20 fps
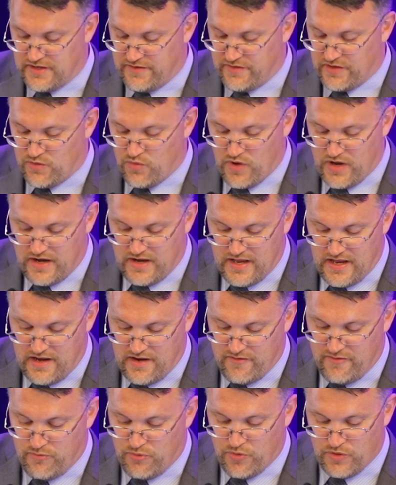of the
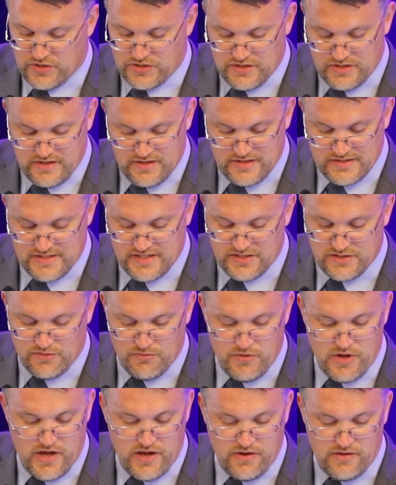quantitative portion of the
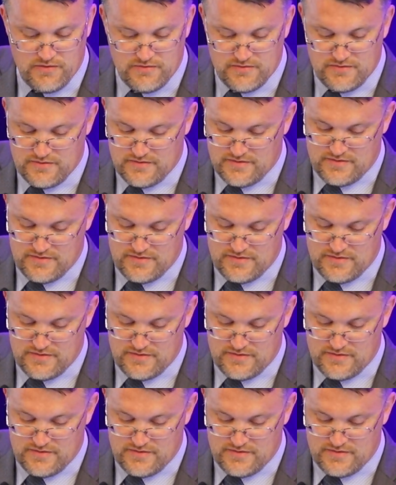CECL model.